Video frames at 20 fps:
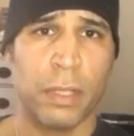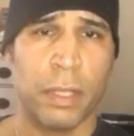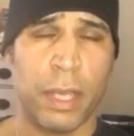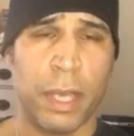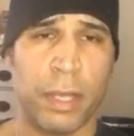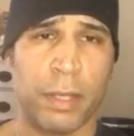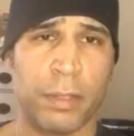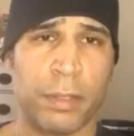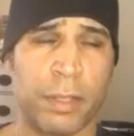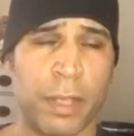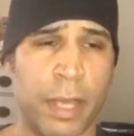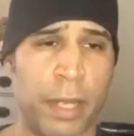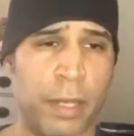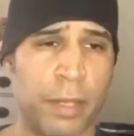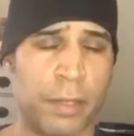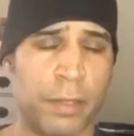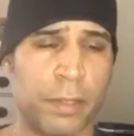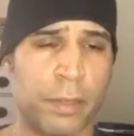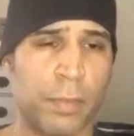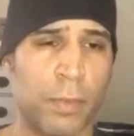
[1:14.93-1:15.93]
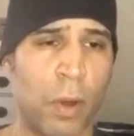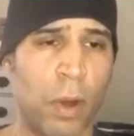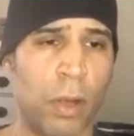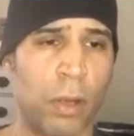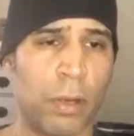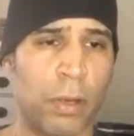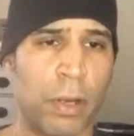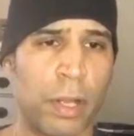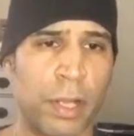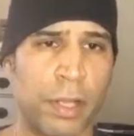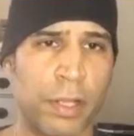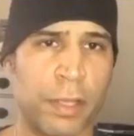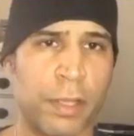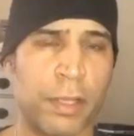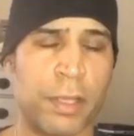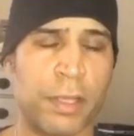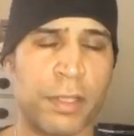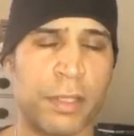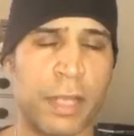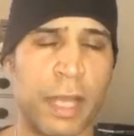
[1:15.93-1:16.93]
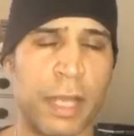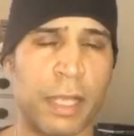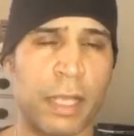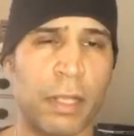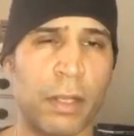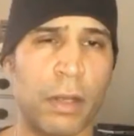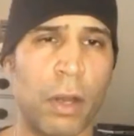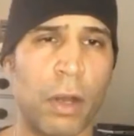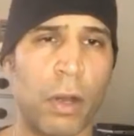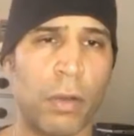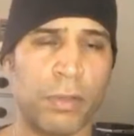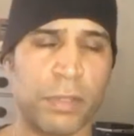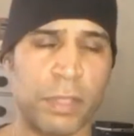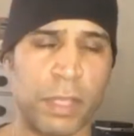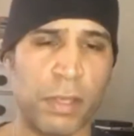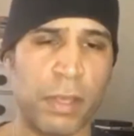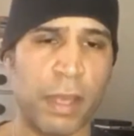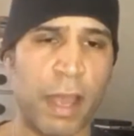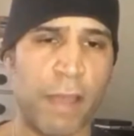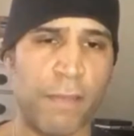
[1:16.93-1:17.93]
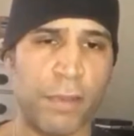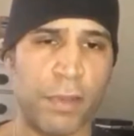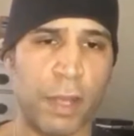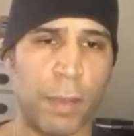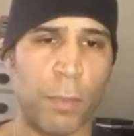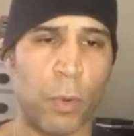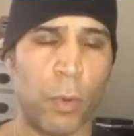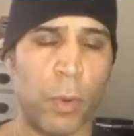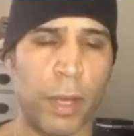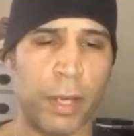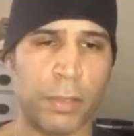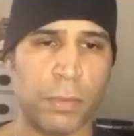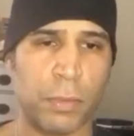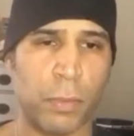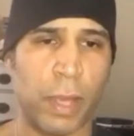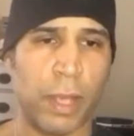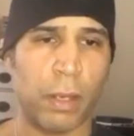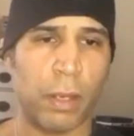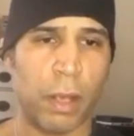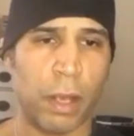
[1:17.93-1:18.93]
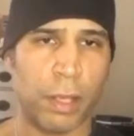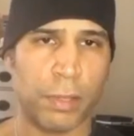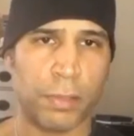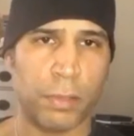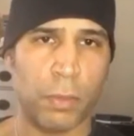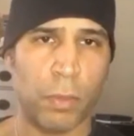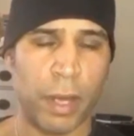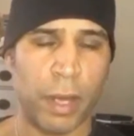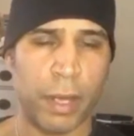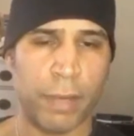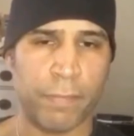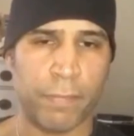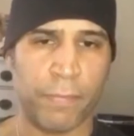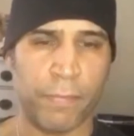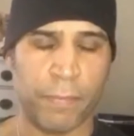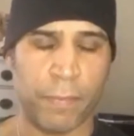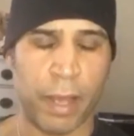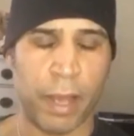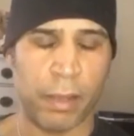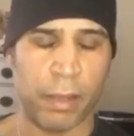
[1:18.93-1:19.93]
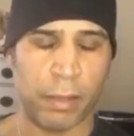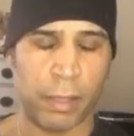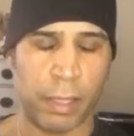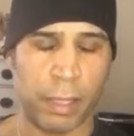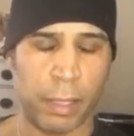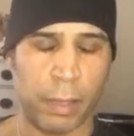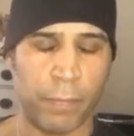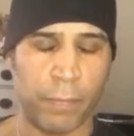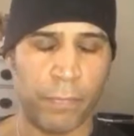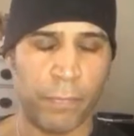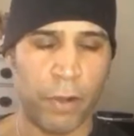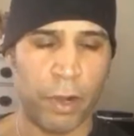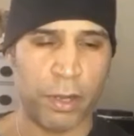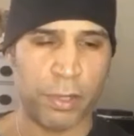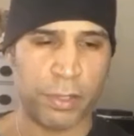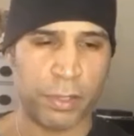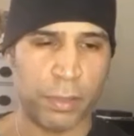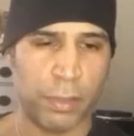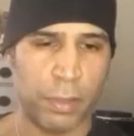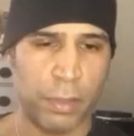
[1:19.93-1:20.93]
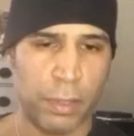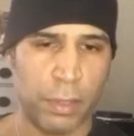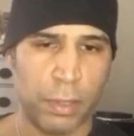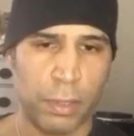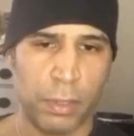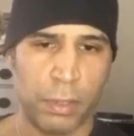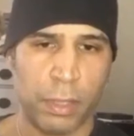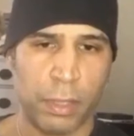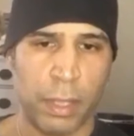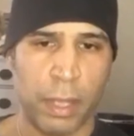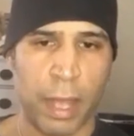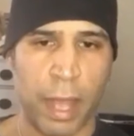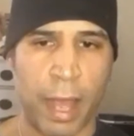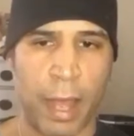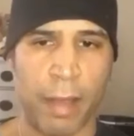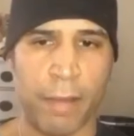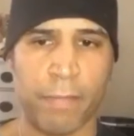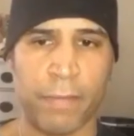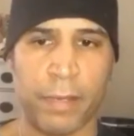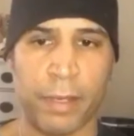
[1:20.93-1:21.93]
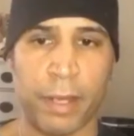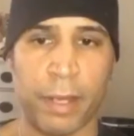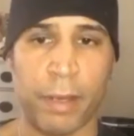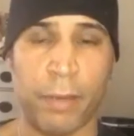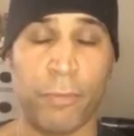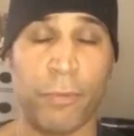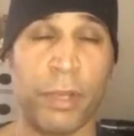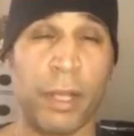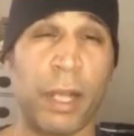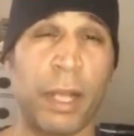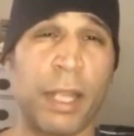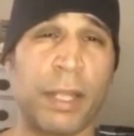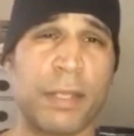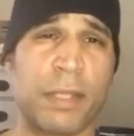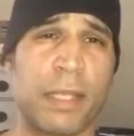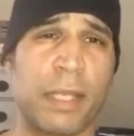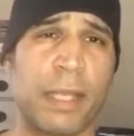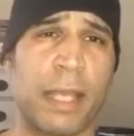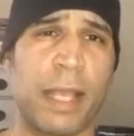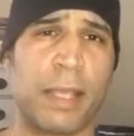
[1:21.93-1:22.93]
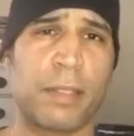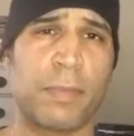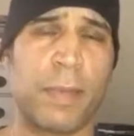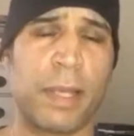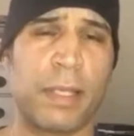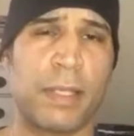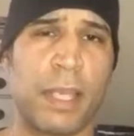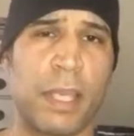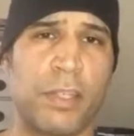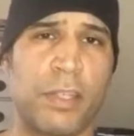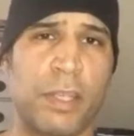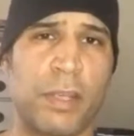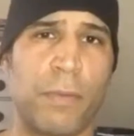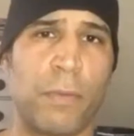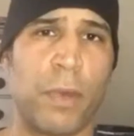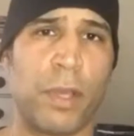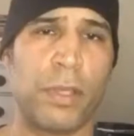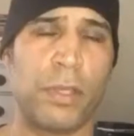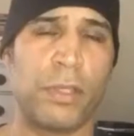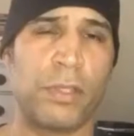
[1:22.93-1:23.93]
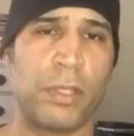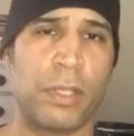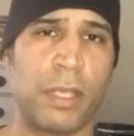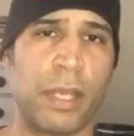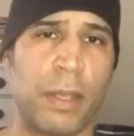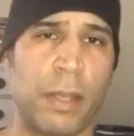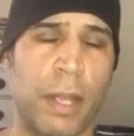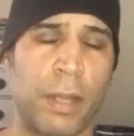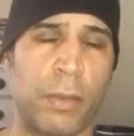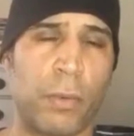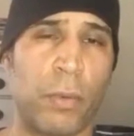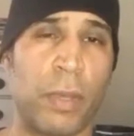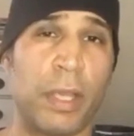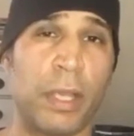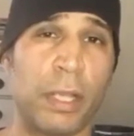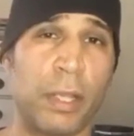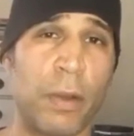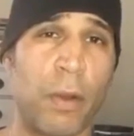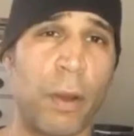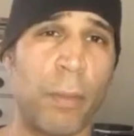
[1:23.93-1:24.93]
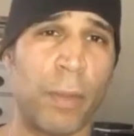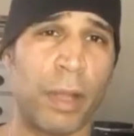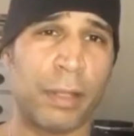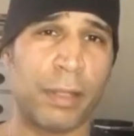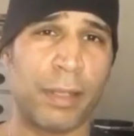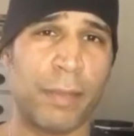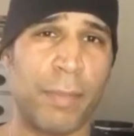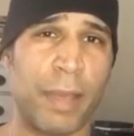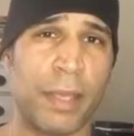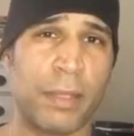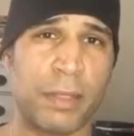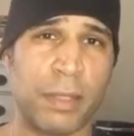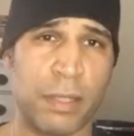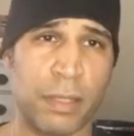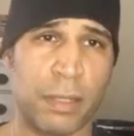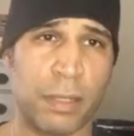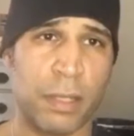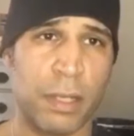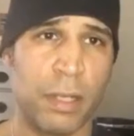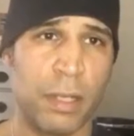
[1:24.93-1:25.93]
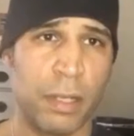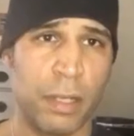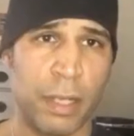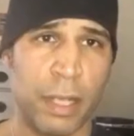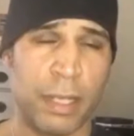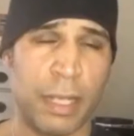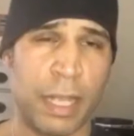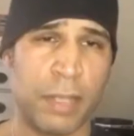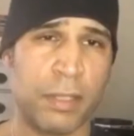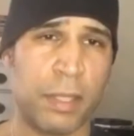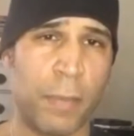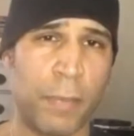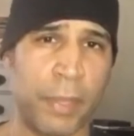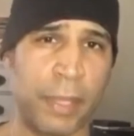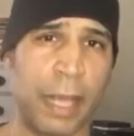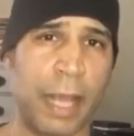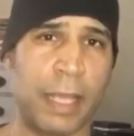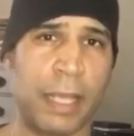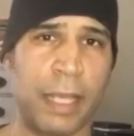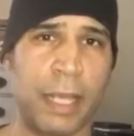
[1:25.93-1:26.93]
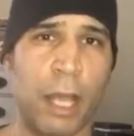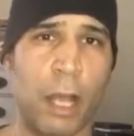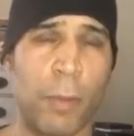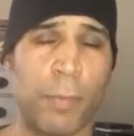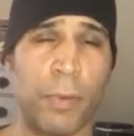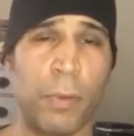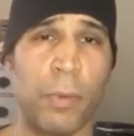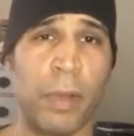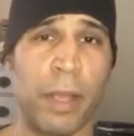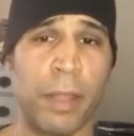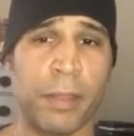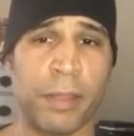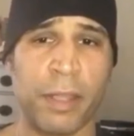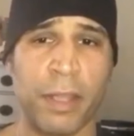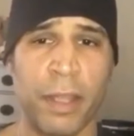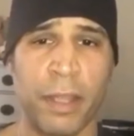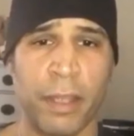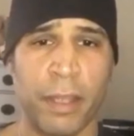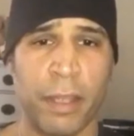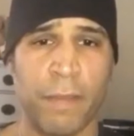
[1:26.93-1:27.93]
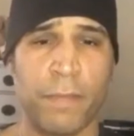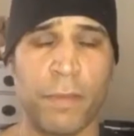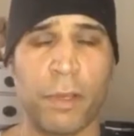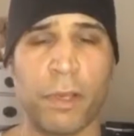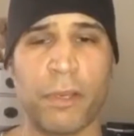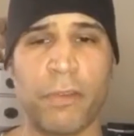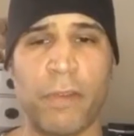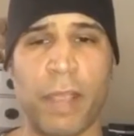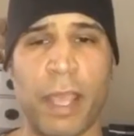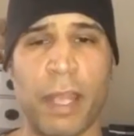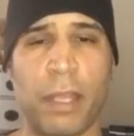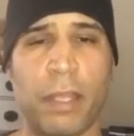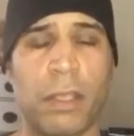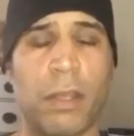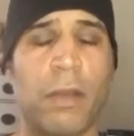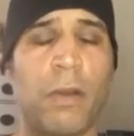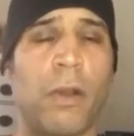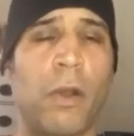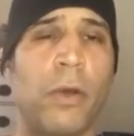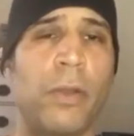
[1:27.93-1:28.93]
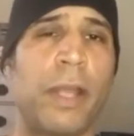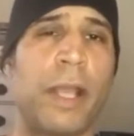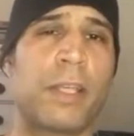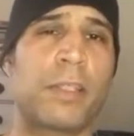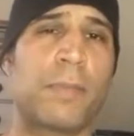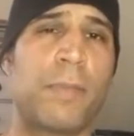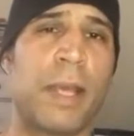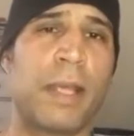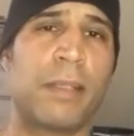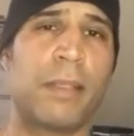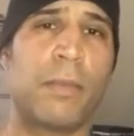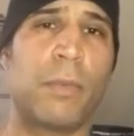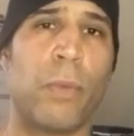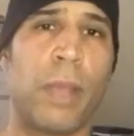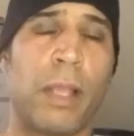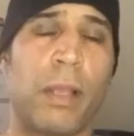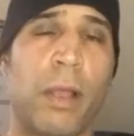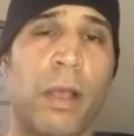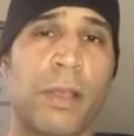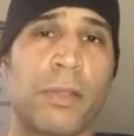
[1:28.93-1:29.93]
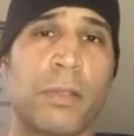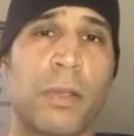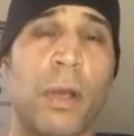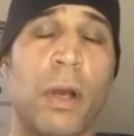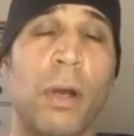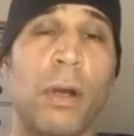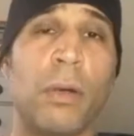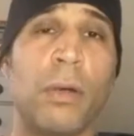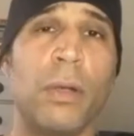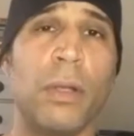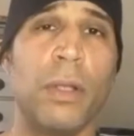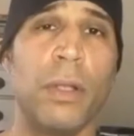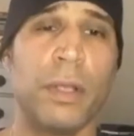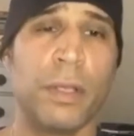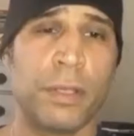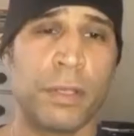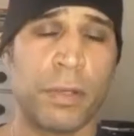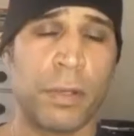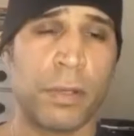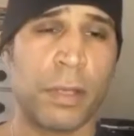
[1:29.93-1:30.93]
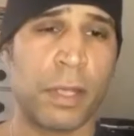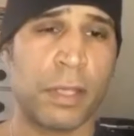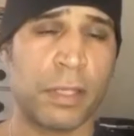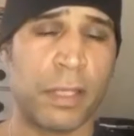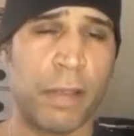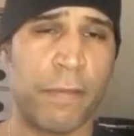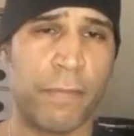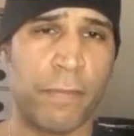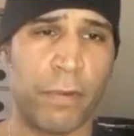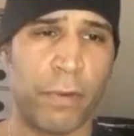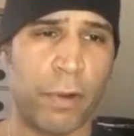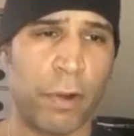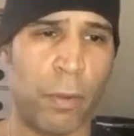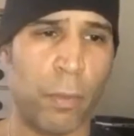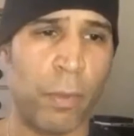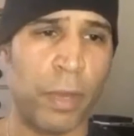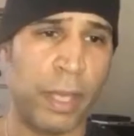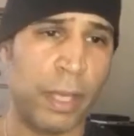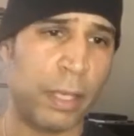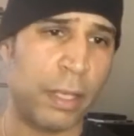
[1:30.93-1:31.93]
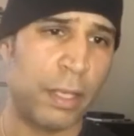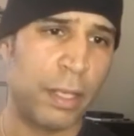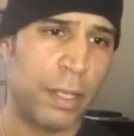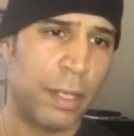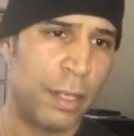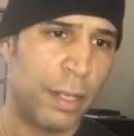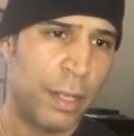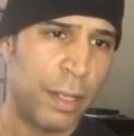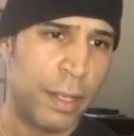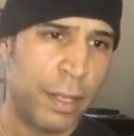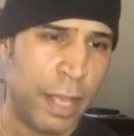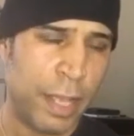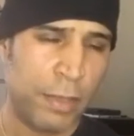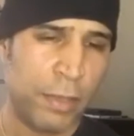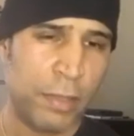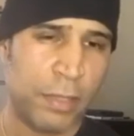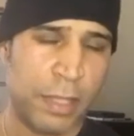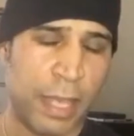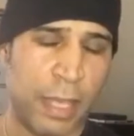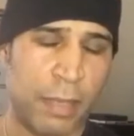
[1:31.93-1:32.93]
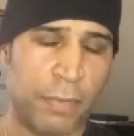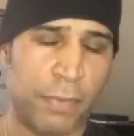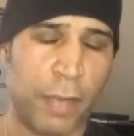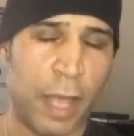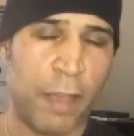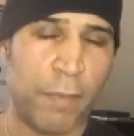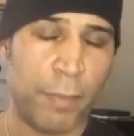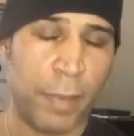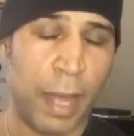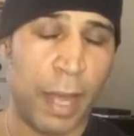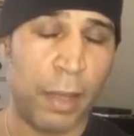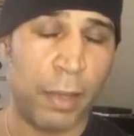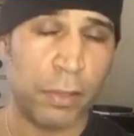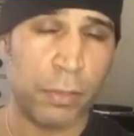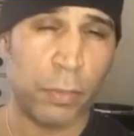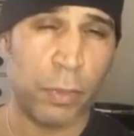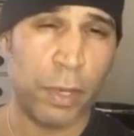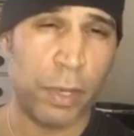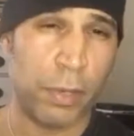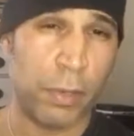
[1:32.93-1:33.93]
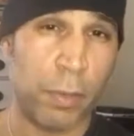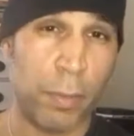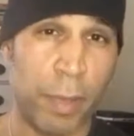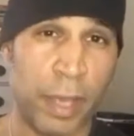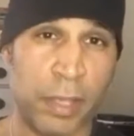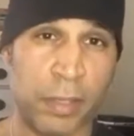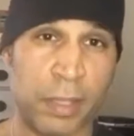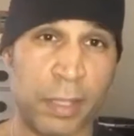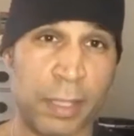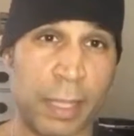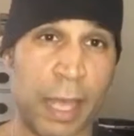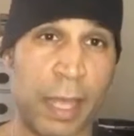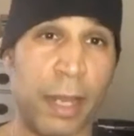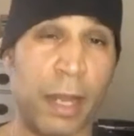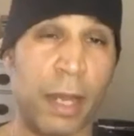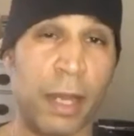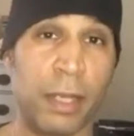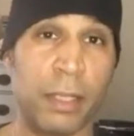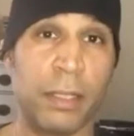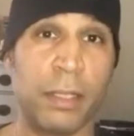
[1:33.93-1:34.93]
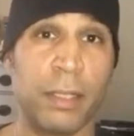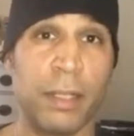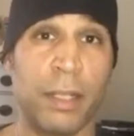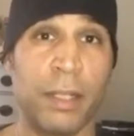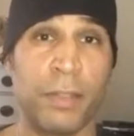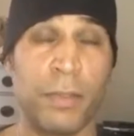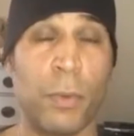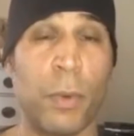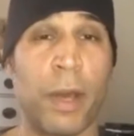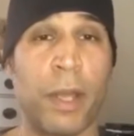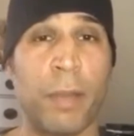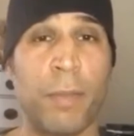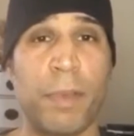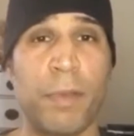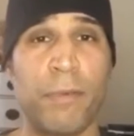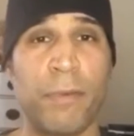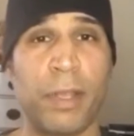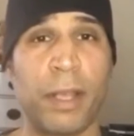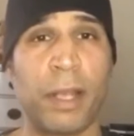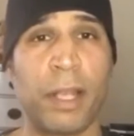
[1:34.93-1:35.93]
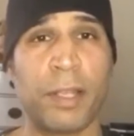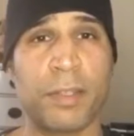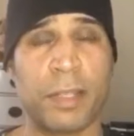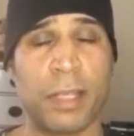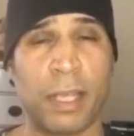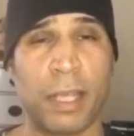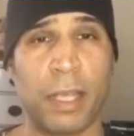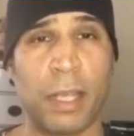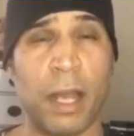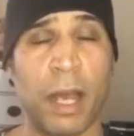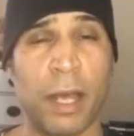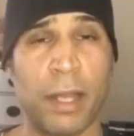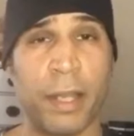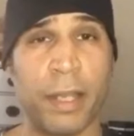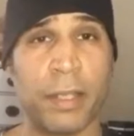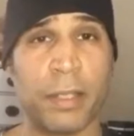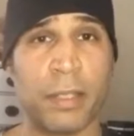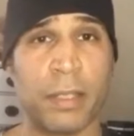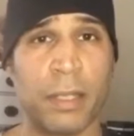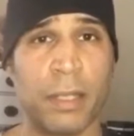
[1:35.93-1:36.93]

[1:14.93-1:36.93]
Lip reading: And the second goal, say you have your number one is weight loss, you want to first have a realistic expectation of what you should get on a weekly or a monthly basis, and that's something I can help you with. If you're creating your own expected weight loss goal, so let's say for a week, and you say it's 5 pounds, what are you basing that on? You want to be realistic and honest.